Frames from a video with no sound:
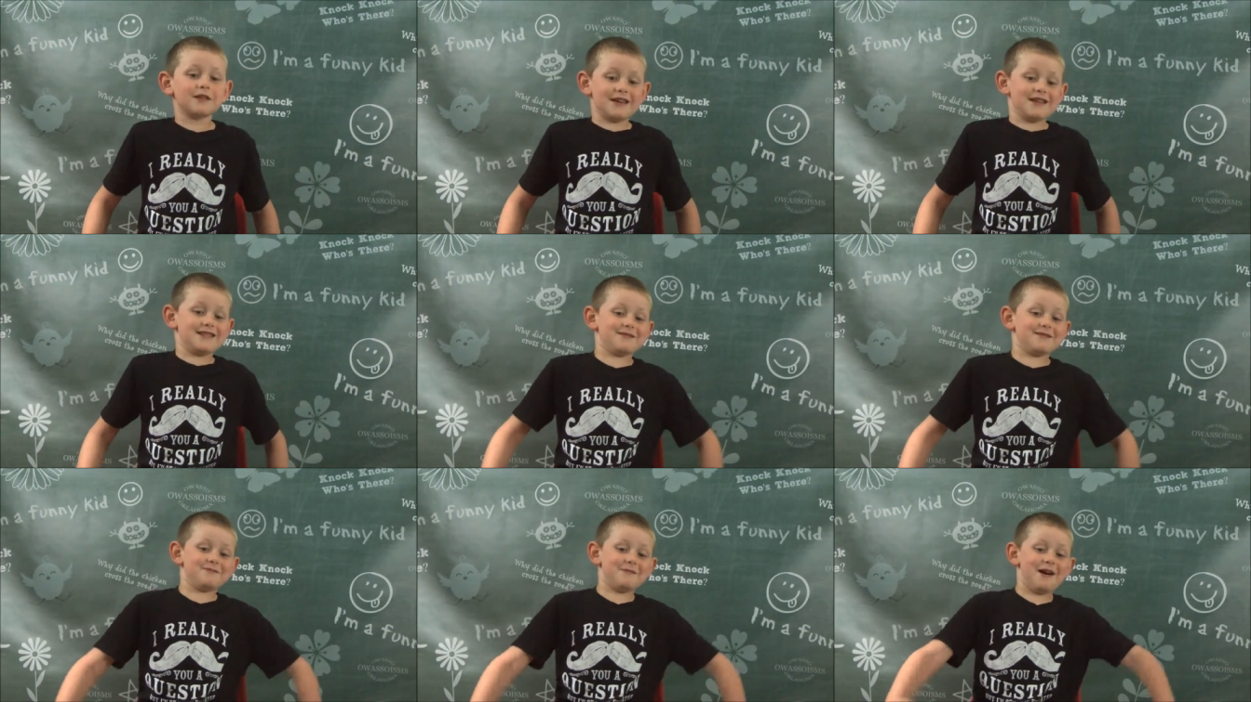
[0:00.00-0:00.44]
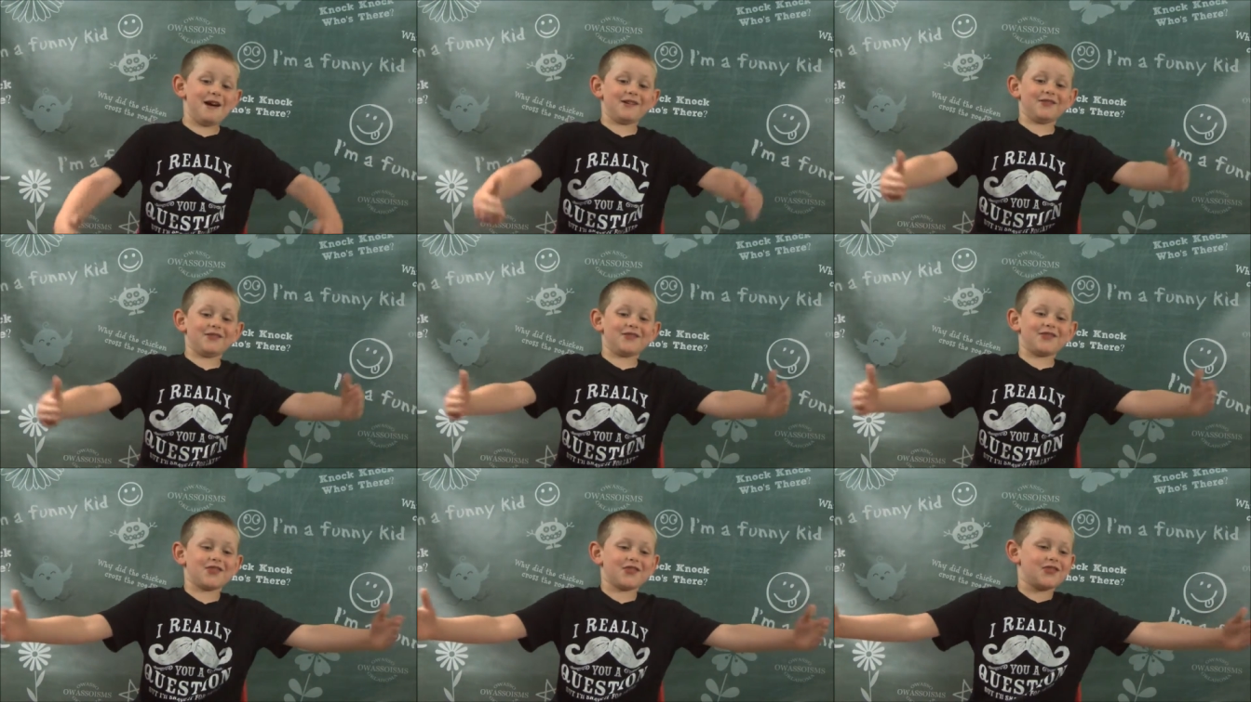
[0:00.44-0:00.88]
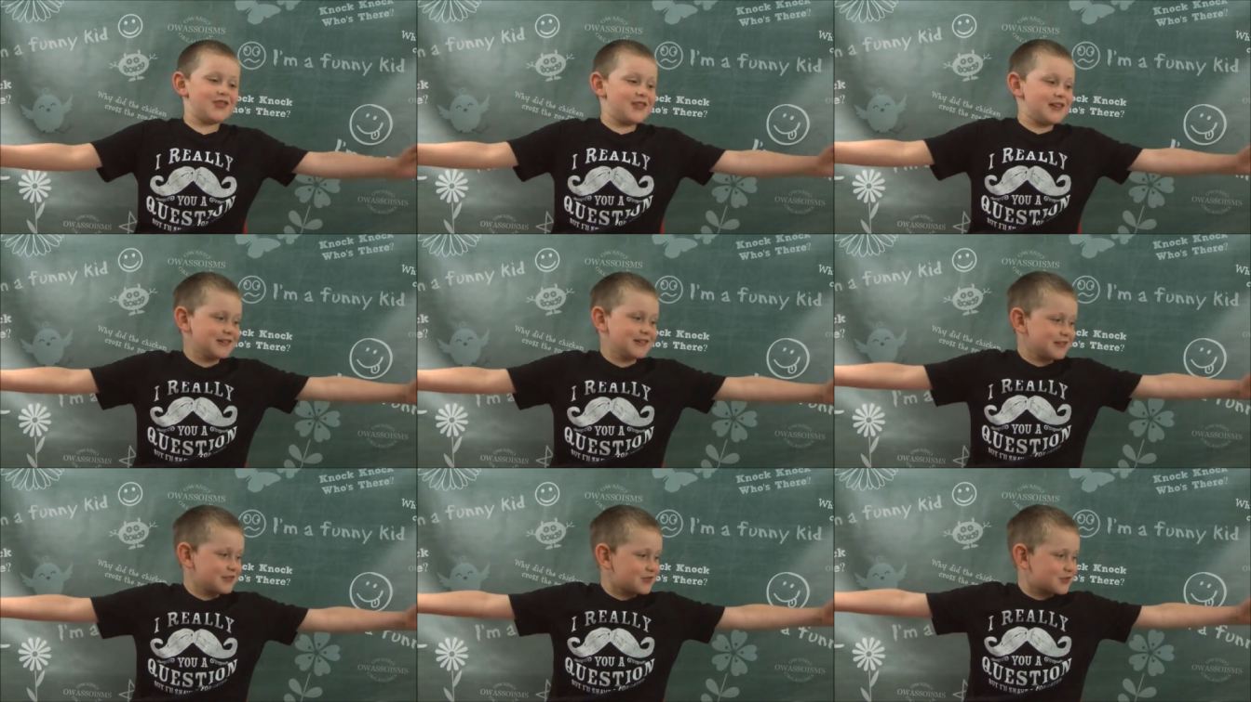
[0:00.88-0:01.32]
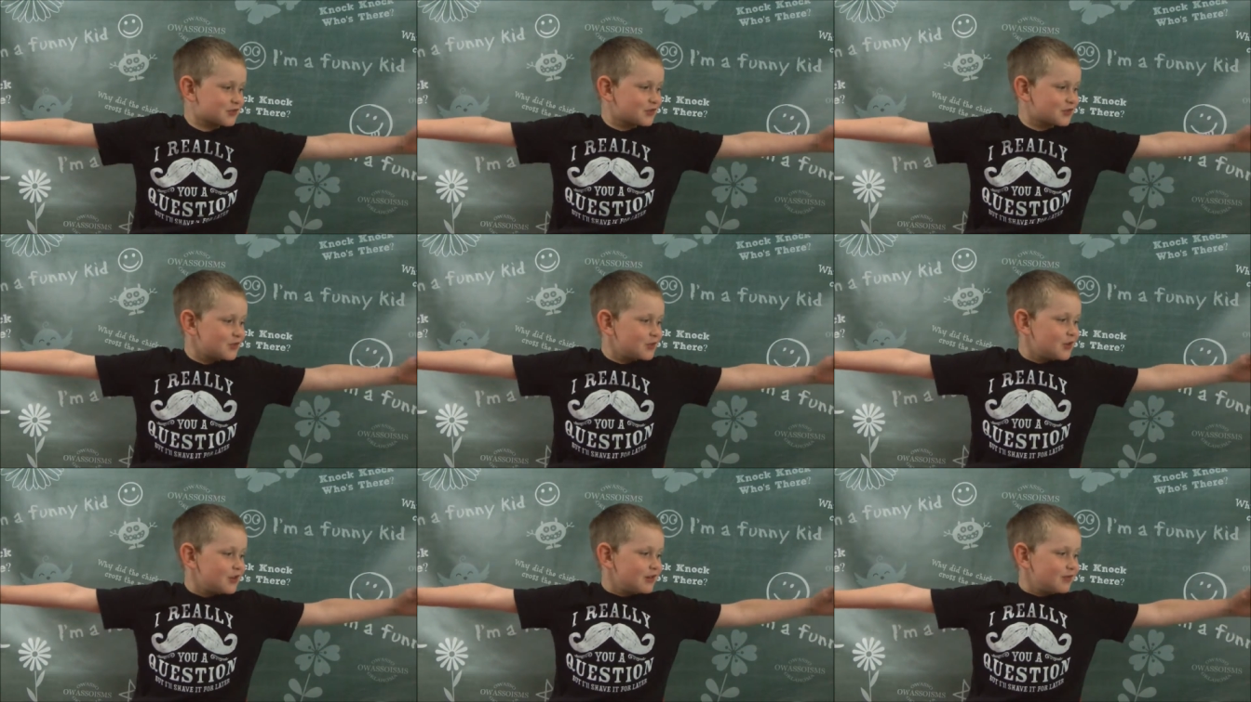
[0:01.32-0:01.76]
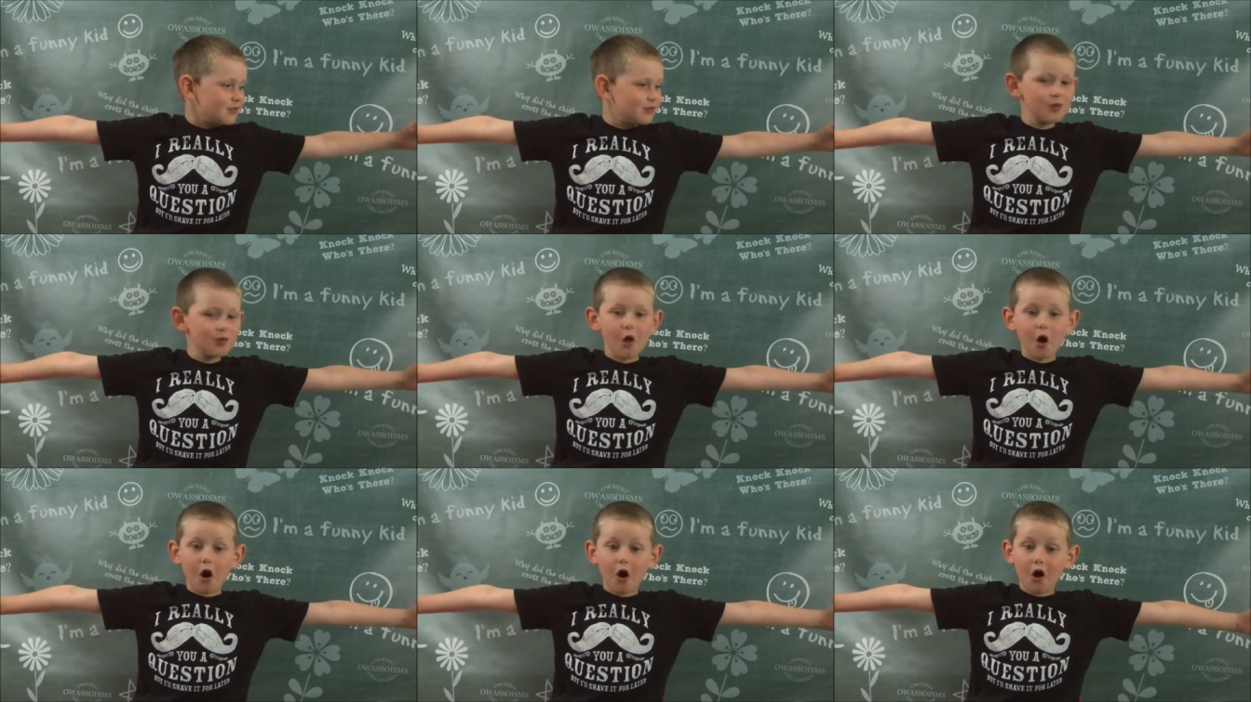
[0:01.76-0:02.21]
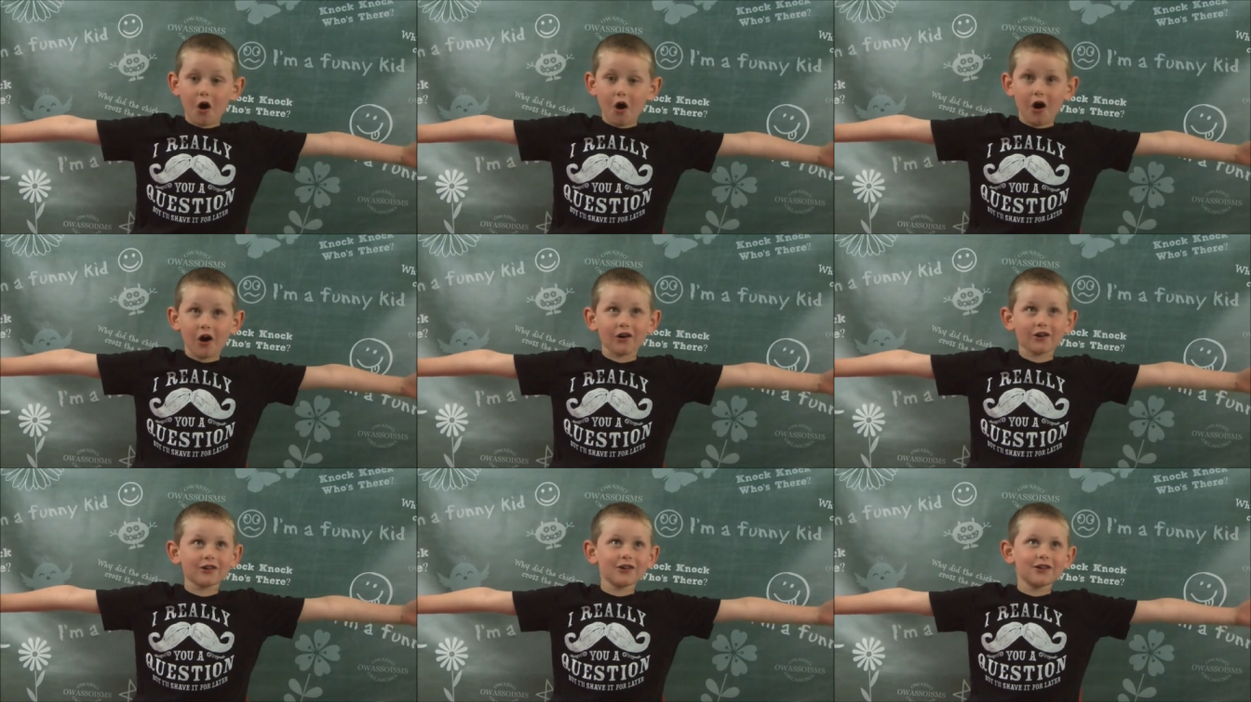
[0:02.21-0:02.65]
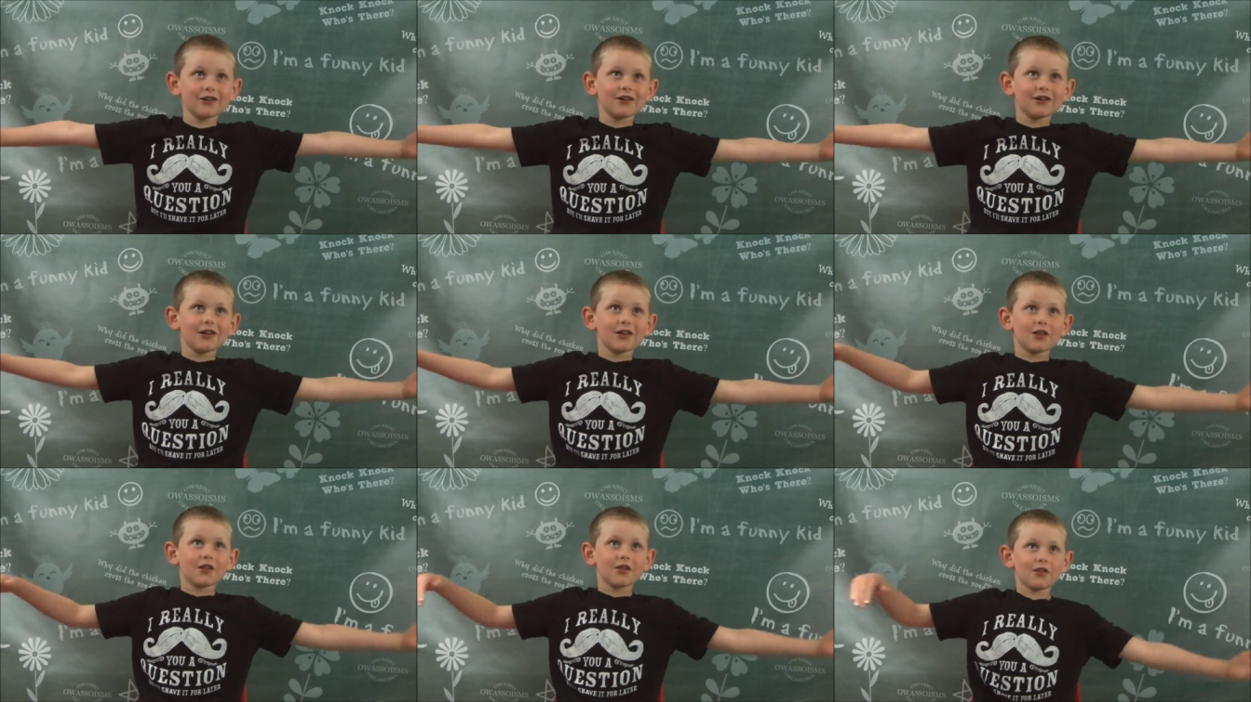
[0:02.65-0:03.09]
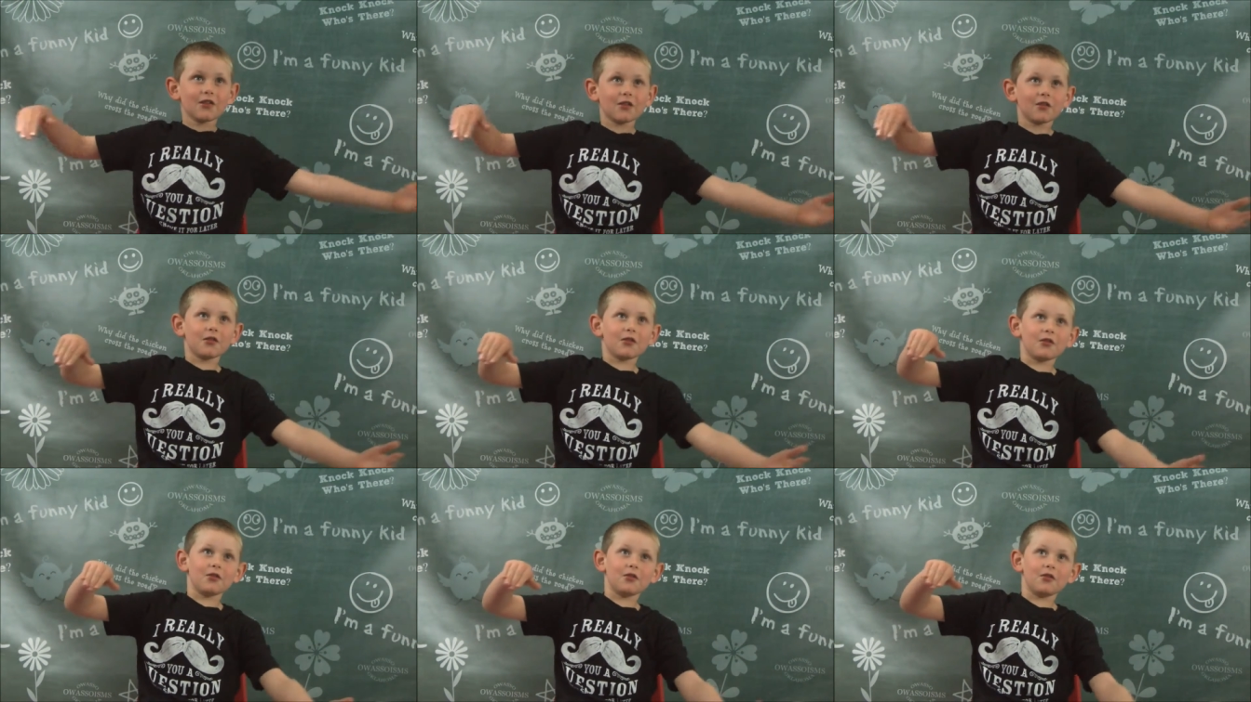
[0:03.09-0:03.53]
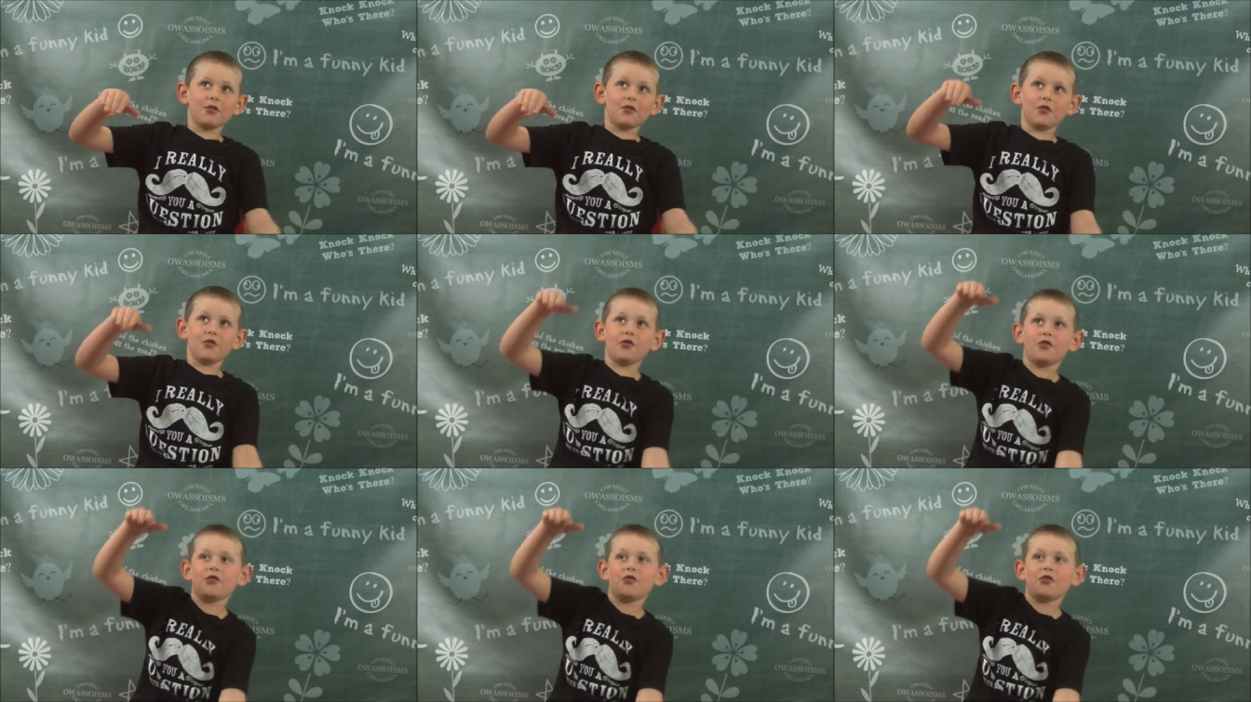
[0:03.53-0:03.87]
He's about this long. Wow.